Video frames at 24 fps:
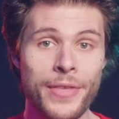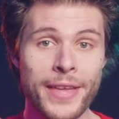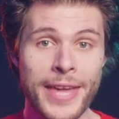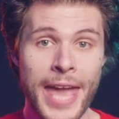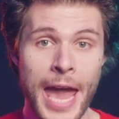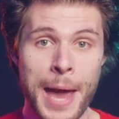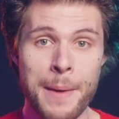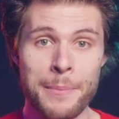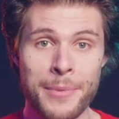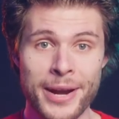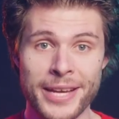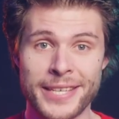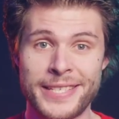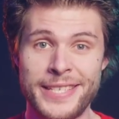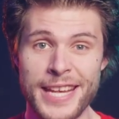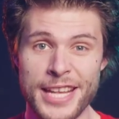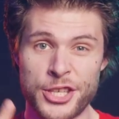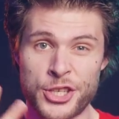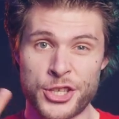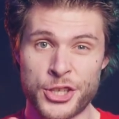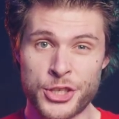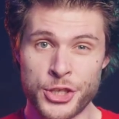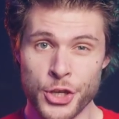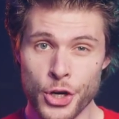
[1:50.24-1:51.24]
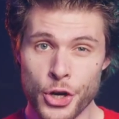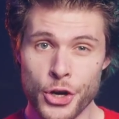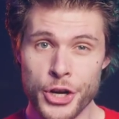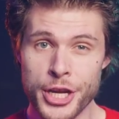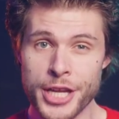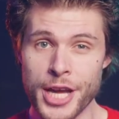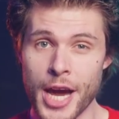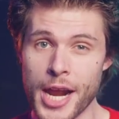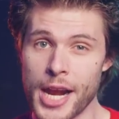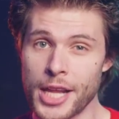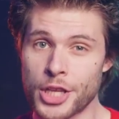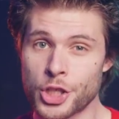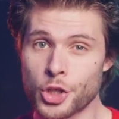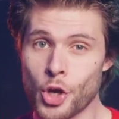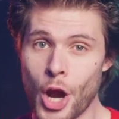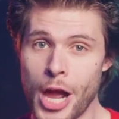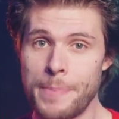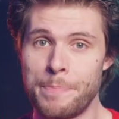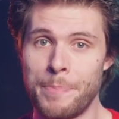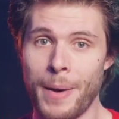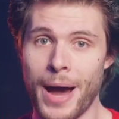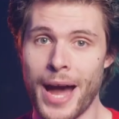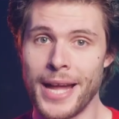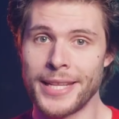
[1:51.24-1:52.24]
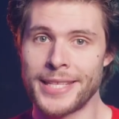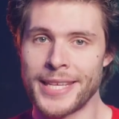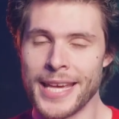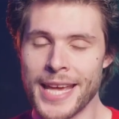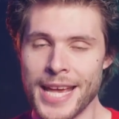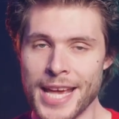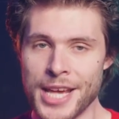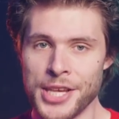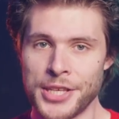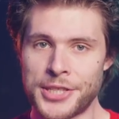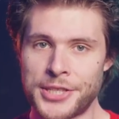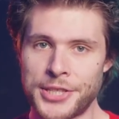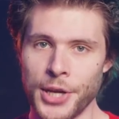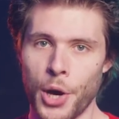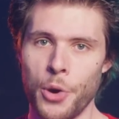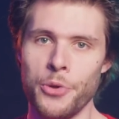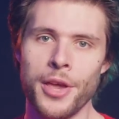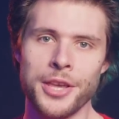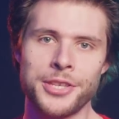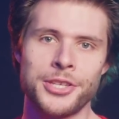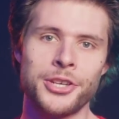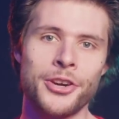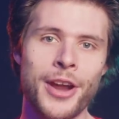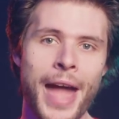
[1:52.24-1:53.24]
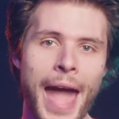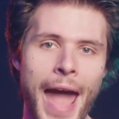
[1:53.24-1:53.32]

if the camera sits sturdy on a tripod, so does your